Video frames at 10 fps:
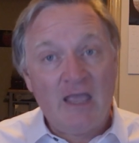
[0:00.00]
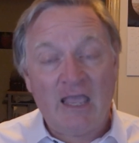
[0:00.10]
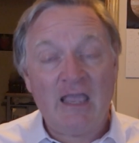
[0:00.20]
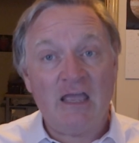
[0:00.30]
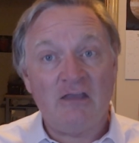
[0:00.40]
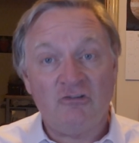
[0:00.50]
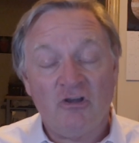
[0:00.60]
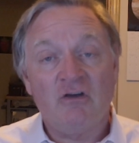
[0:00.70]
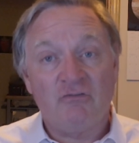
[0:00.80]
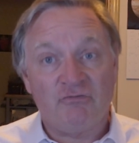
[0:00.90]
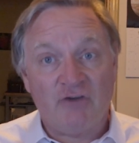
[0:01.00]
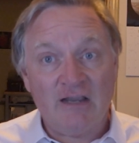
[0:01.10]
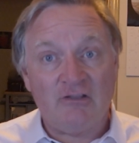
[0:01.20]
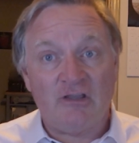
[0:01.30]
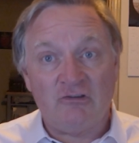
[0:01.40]
and,
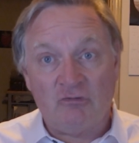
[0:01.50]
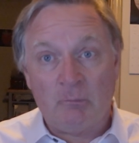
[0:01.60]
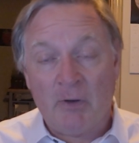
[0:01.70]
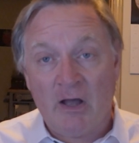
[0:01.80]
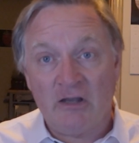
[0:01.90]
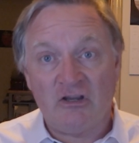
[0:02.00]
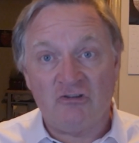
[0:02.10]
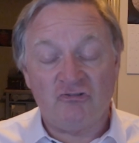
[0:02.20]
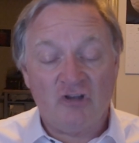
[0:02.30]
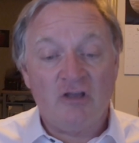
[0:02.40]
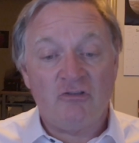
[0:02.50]
frankly, to punish